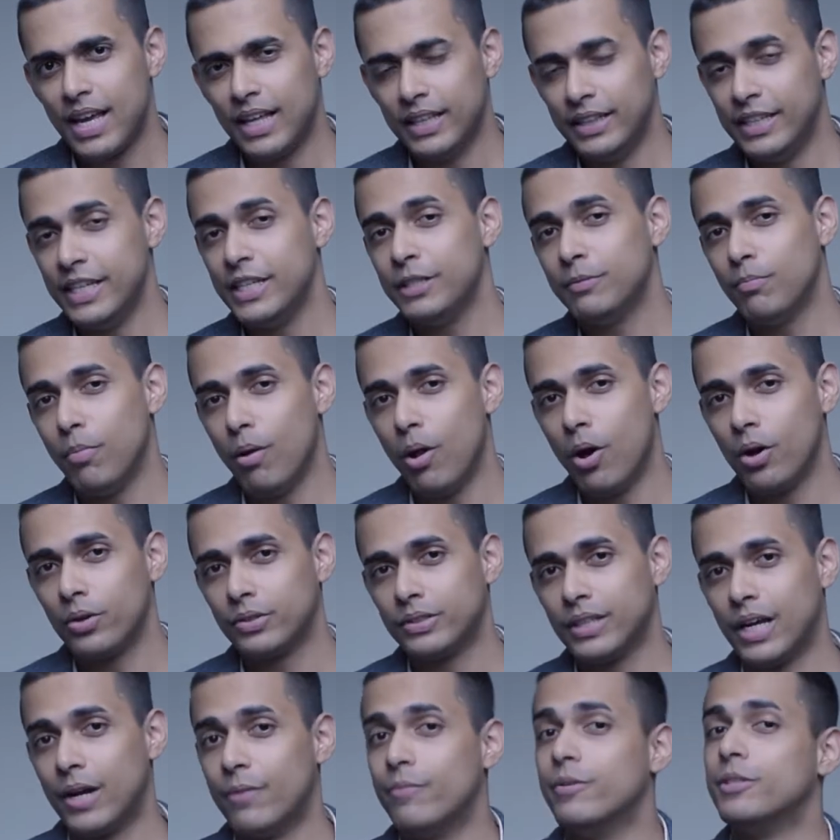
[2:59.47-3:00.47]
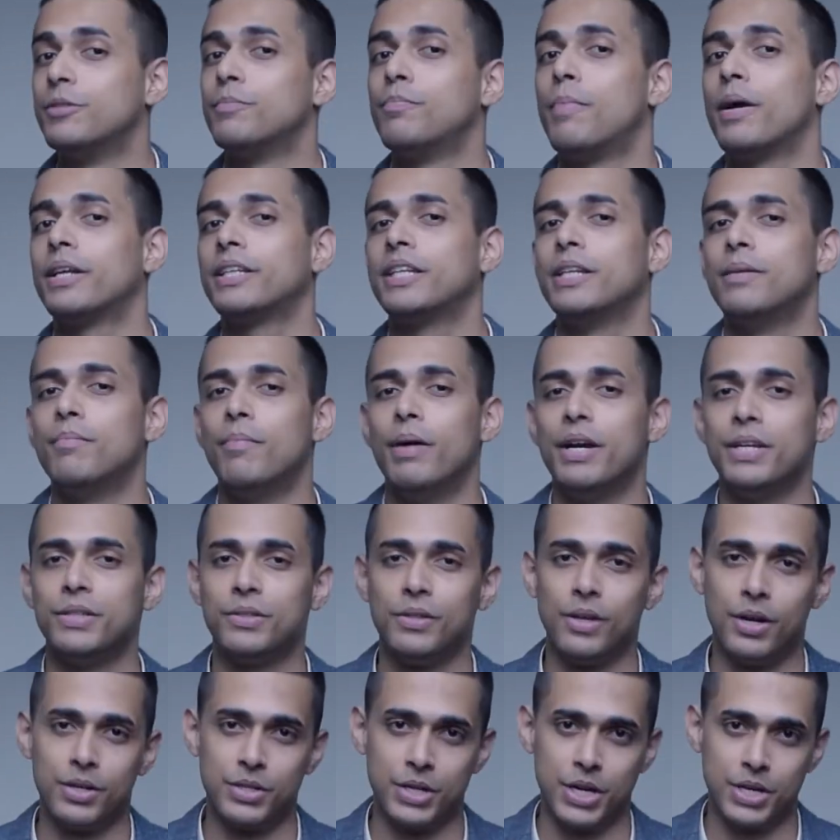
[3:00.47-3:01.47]
These blogs are respected by
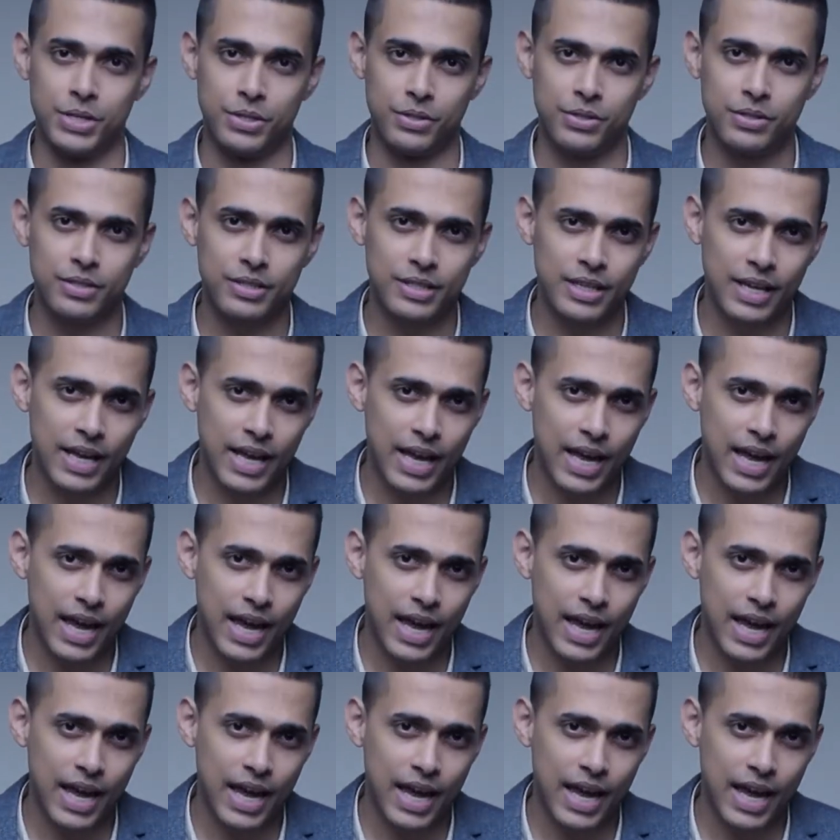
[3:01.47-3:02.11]
search engines